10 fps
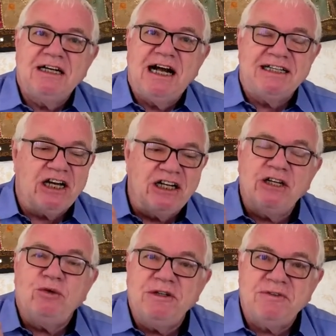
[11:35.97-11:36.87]
and
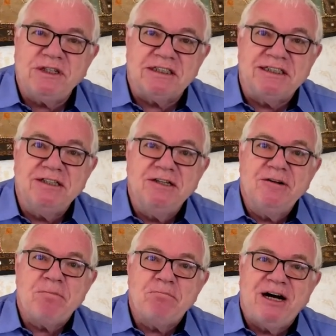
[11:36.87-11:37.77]
unequivocally
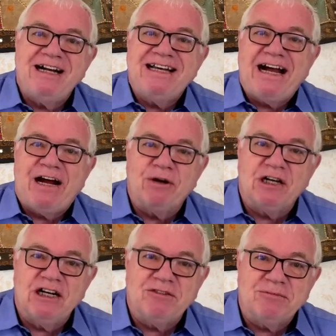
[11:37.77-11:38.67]
by our
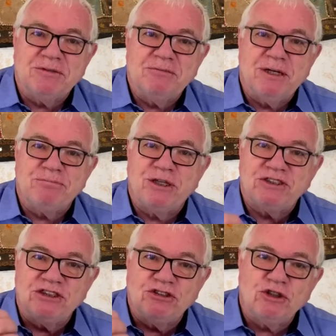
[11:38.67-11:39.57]
government, by
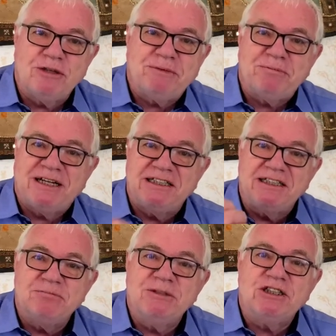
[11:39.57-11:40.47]
President Trump and by the
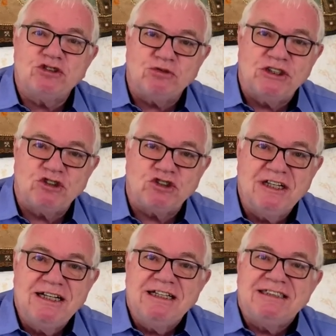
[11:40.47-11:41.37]
administration.
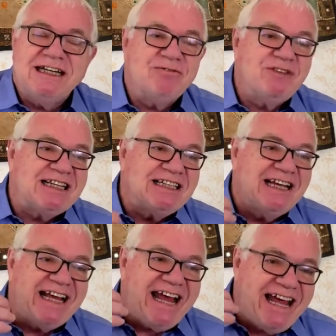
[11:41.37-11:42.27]
They have not
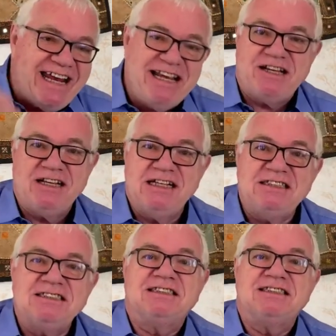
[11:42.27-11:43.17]
let any
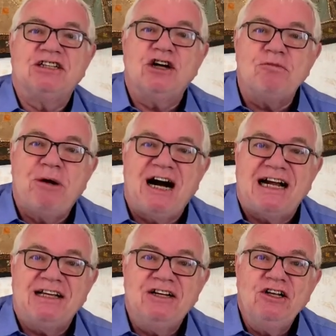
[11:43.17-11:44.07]
incident go
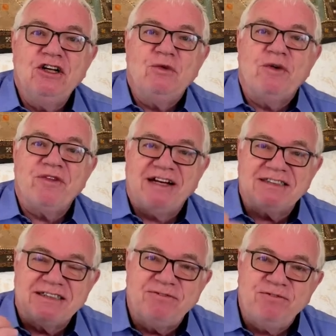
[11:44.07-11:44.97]
by without
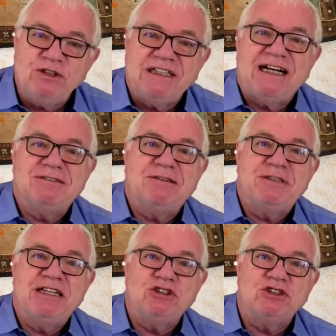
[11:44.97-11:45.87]
the full
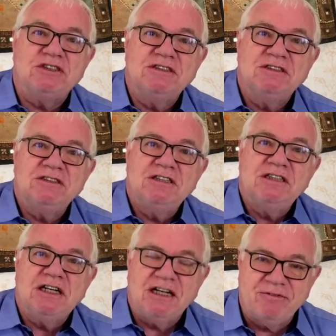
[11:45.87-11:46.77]
condemnation
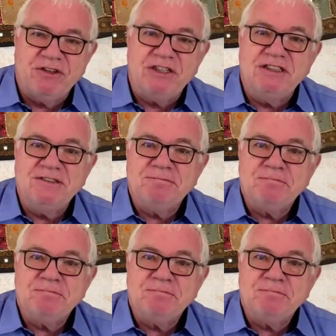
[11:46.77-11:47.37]
of the